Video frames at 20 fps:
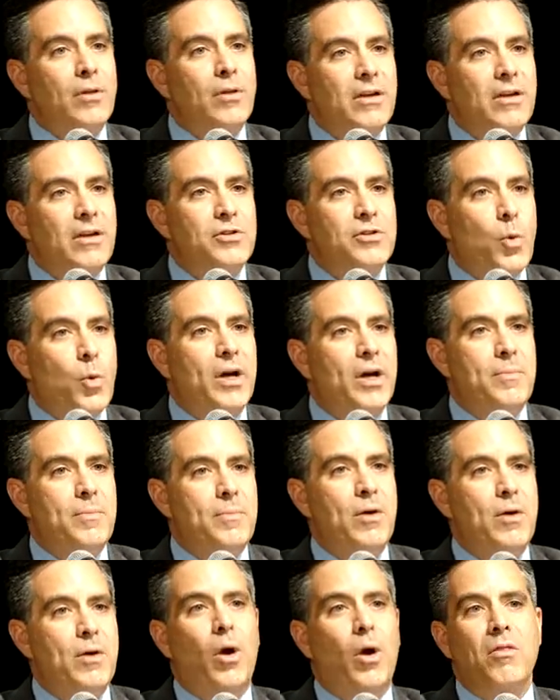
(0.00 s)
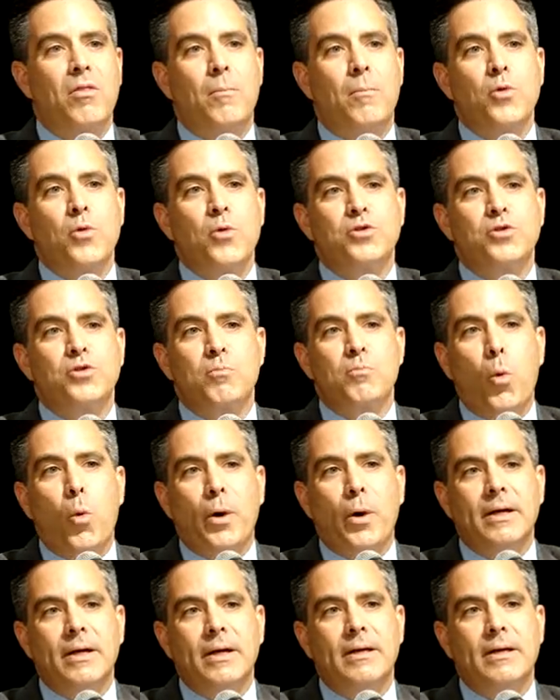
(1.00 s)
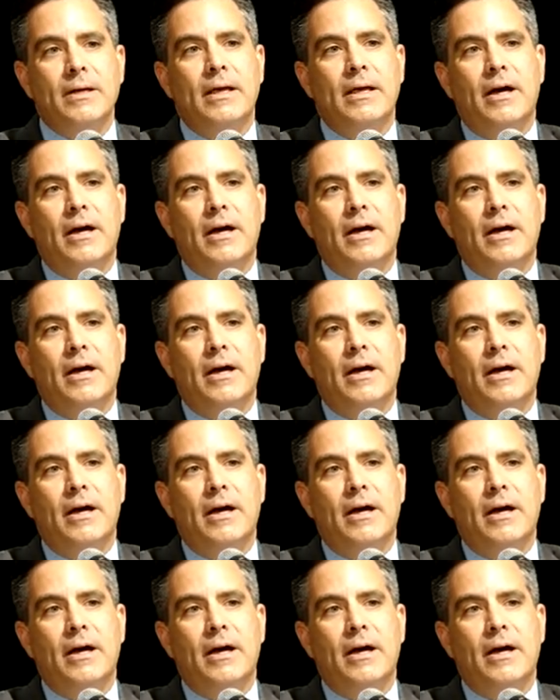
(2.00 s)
believe is going to be one of the most important